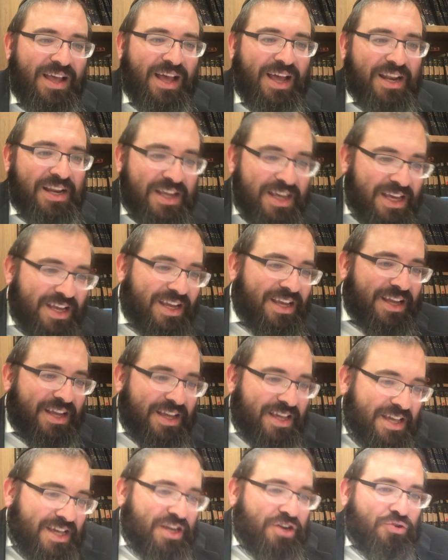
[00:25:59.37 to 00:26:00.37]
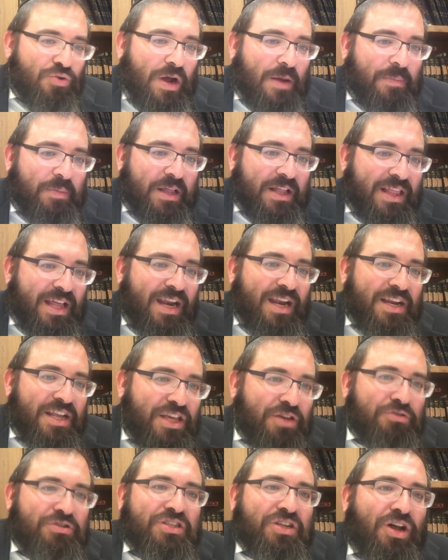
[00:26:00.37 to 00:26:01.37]
And he grew up like that, and
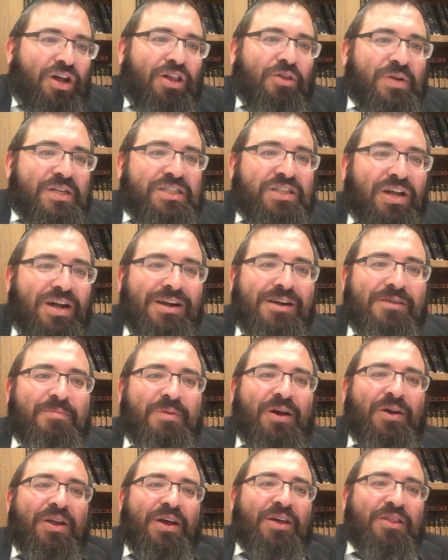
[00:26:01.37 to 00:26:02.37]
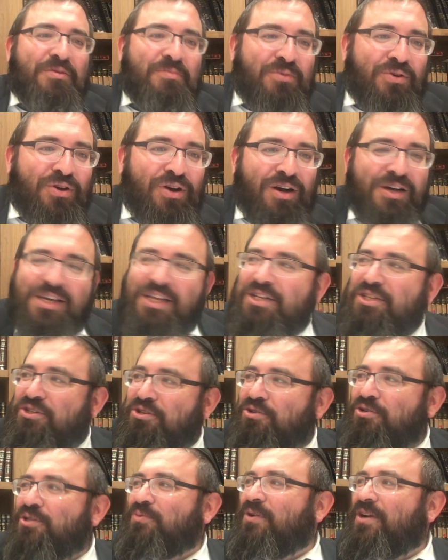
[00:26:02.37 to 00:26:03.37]
he used to always talk about how the Moroccan
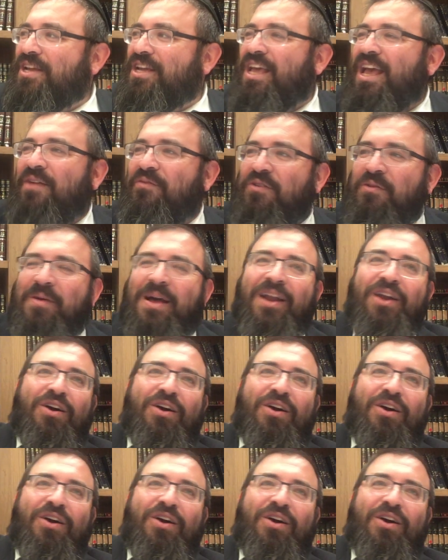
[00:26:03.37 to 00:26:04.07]
Jews, where he came from, had